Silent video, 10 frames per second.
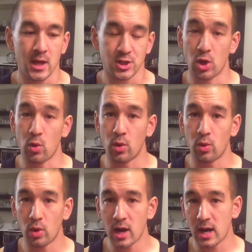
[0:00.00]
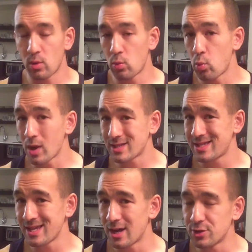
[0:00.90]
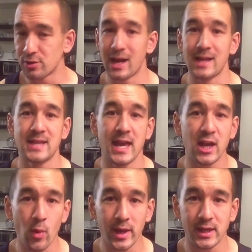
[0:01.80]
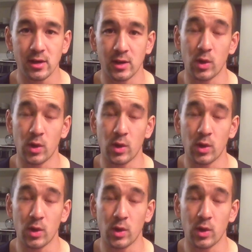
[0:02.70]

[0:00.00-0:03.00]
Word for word: So what's the underlying takeaway here,